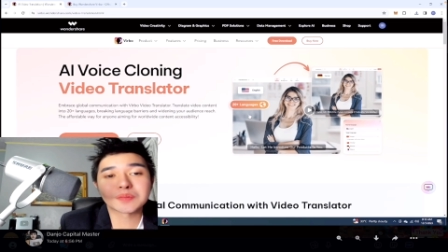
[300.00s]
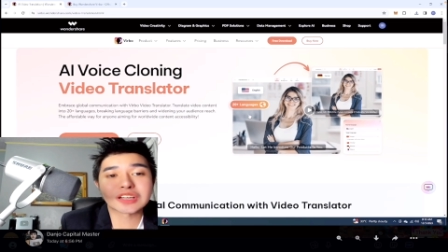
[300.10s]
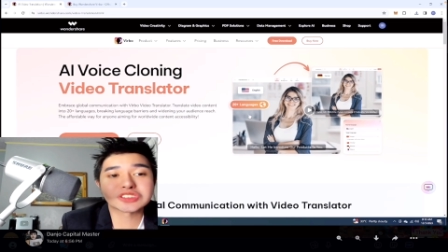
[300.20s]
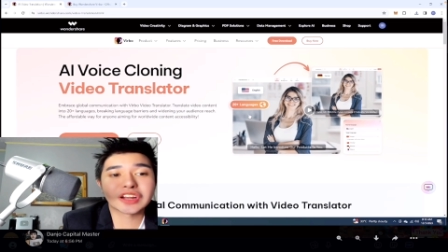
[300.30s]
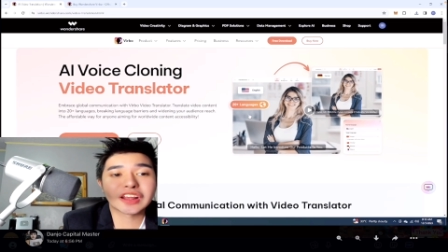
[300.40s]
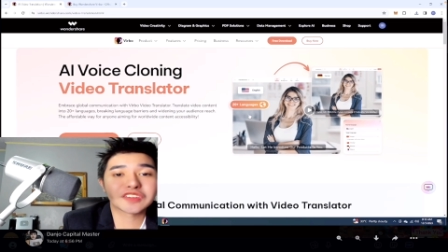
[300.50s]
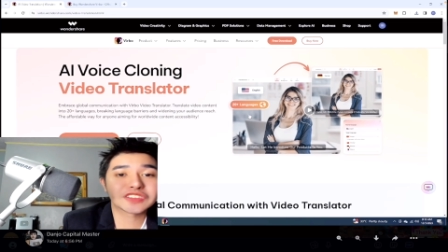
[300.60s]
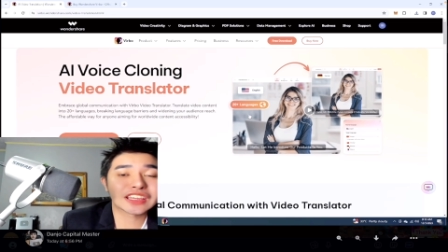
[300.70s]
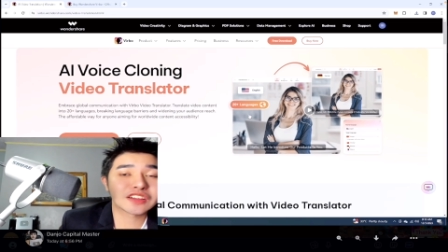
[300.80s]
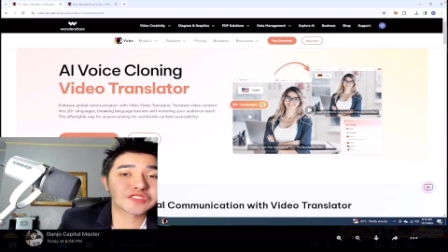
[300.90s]
Master, N F
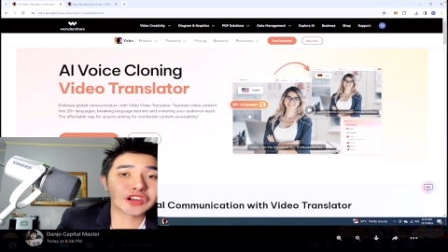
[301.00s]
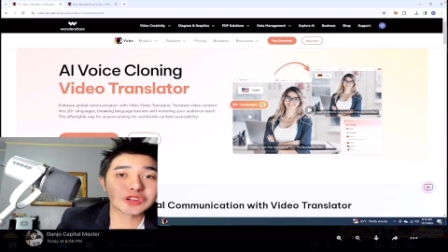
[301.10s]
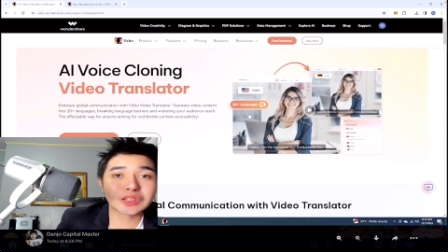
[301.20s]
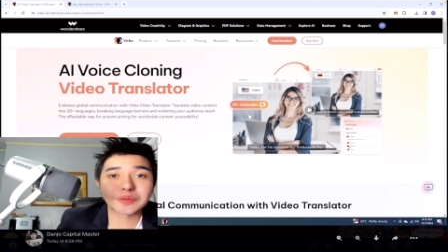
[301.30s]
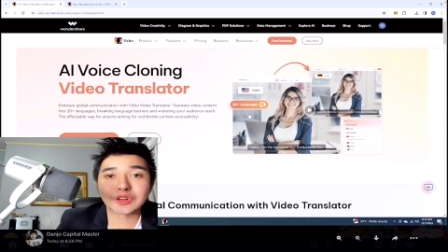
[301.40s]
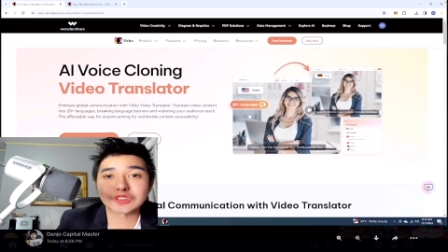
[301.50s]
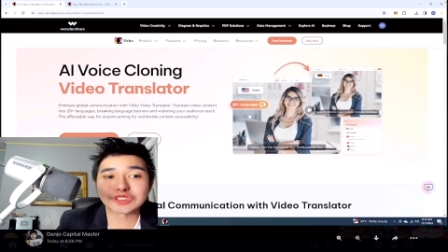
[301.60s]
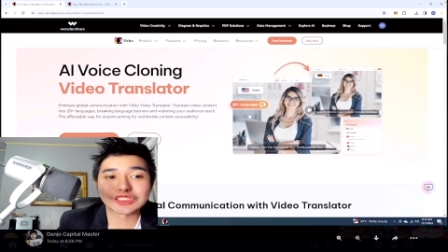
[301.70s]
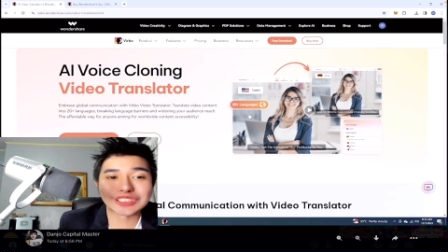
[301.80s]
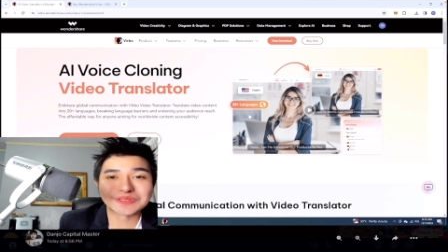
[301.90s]
T King. Follow them on all
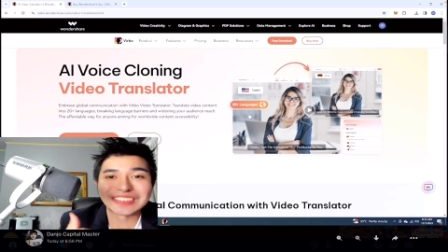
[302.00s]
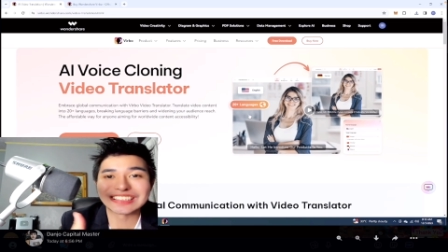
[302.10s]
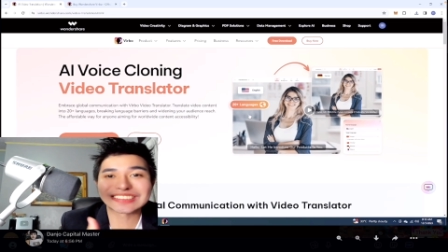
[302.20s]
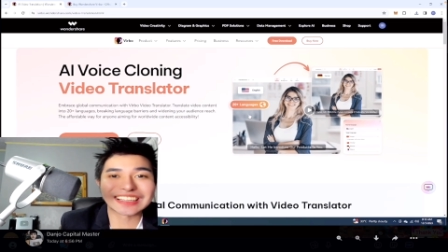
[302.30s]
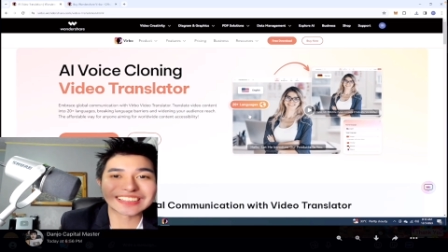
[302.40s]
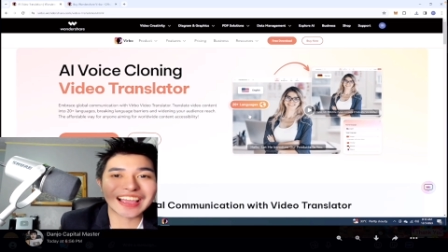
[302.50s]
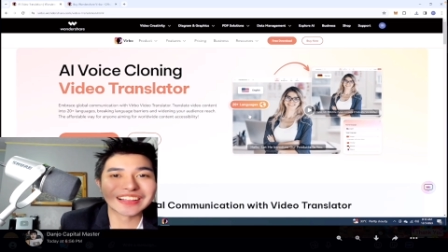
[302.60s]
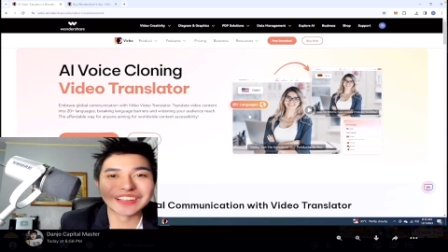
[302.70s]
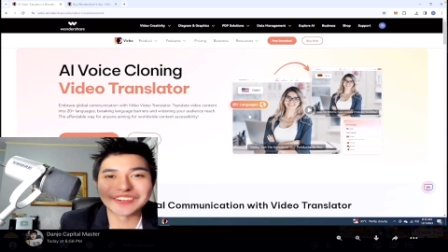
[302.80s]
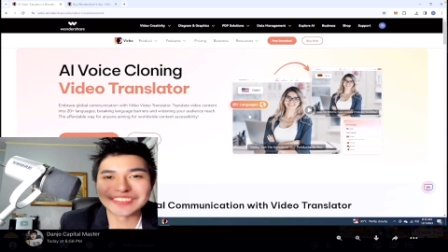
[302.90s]
social medias, guys. I
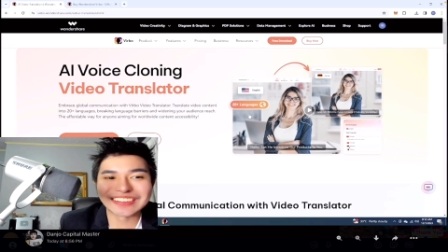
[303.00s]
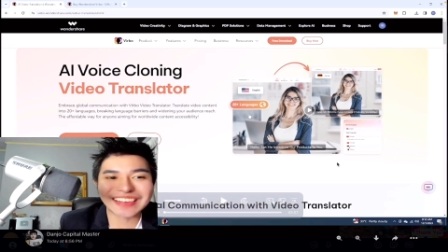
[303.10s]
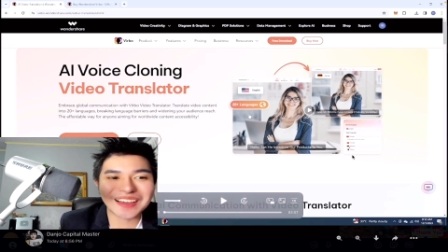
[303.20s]
love this